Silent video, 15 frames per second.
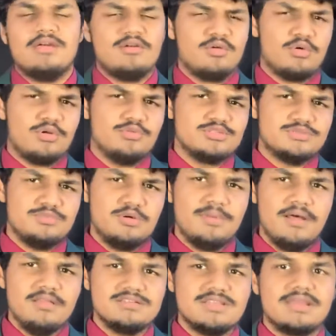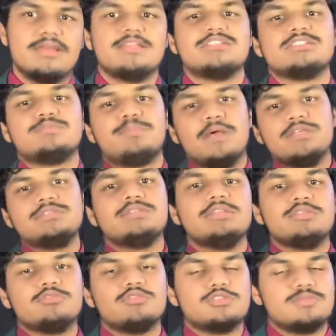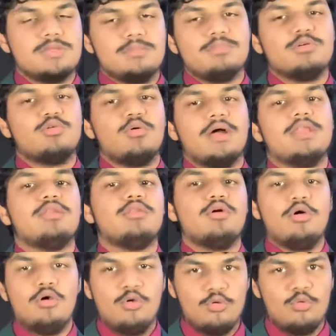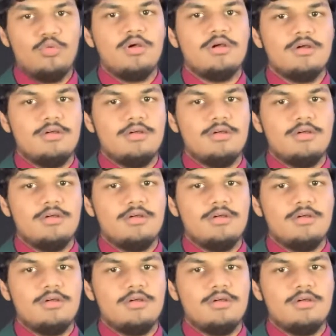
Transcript: or it was Bill Belichick, and especially to those people who I know